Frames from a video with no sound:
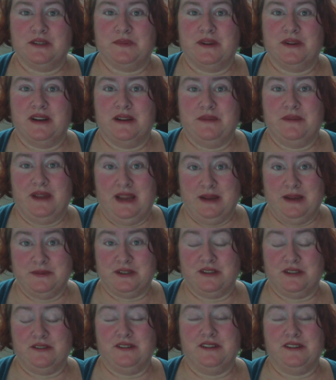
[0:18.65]
but I'm
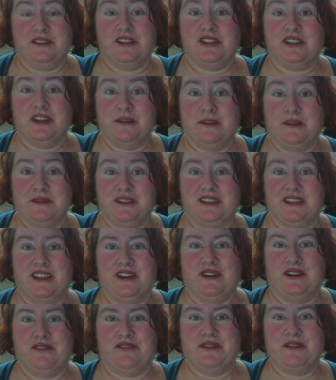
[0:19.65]
absolutely determined to get
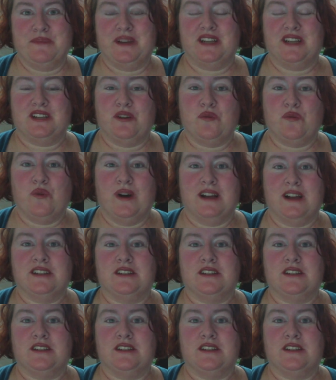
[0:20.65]
over it because I want